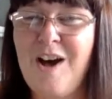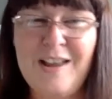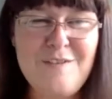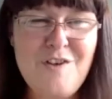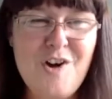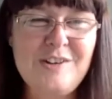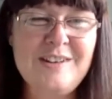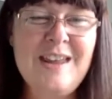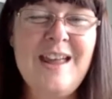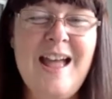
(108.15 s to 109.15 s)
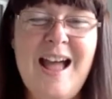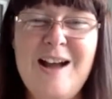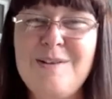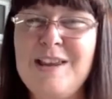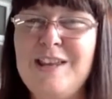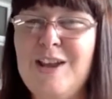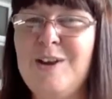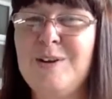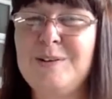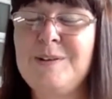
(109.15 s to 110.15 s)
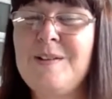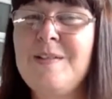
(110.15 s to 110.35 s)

Hi, Yvonne. How are you?